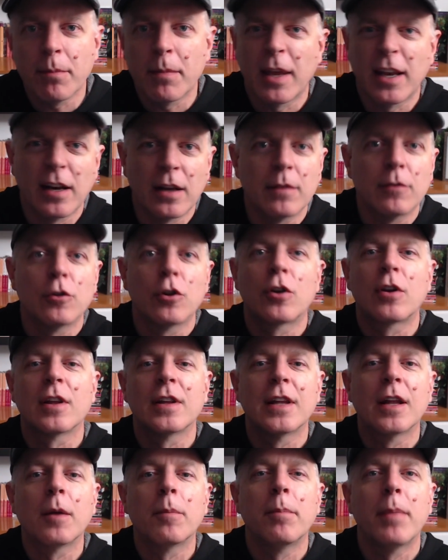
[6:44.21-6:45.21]
made it look a
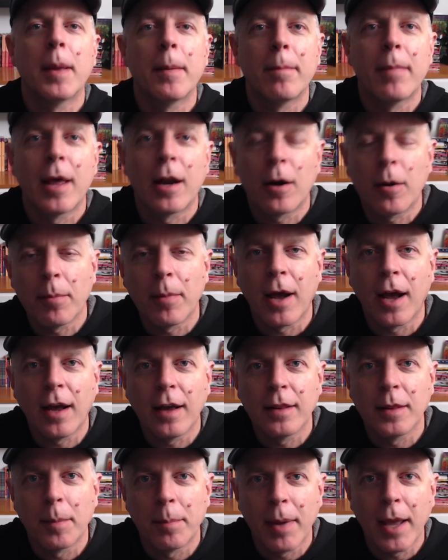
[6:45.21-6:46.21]
little bit better
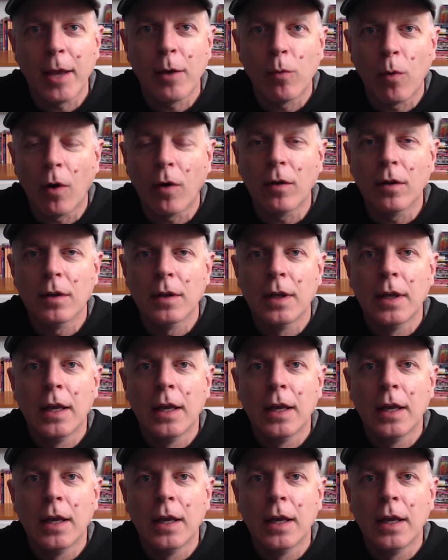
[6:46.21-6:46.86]
behind the paywall,